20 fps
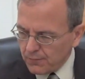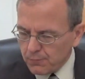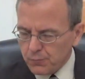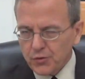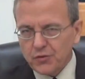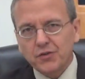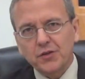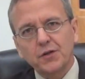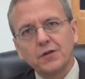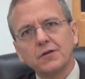
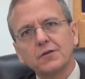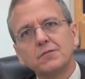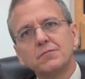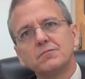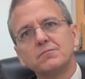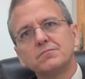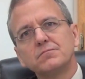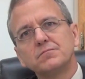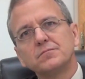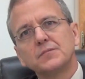Brazil
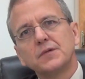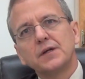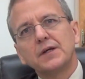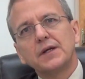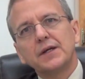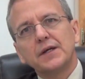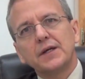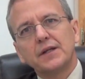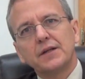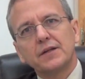
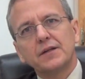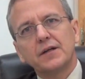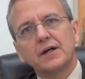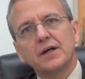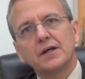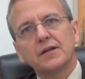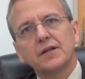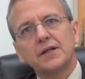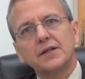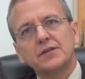in
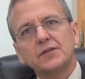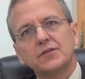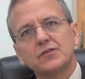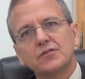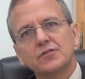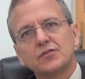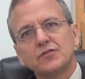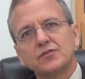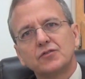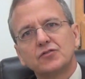late
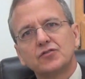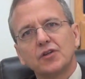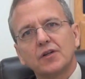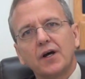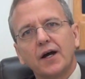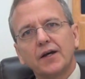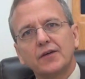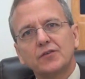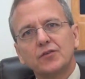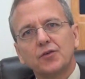
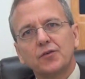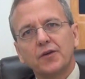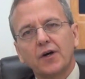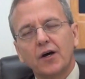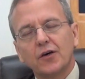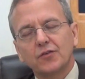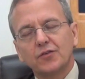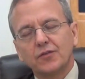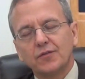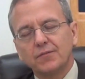July
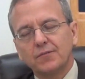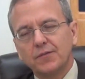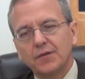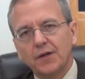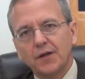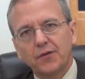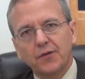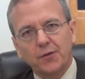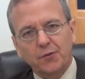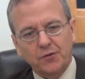
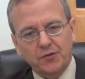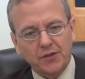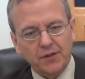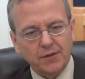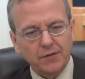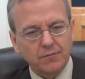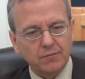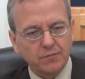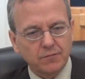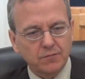
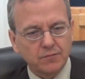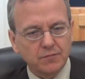2013.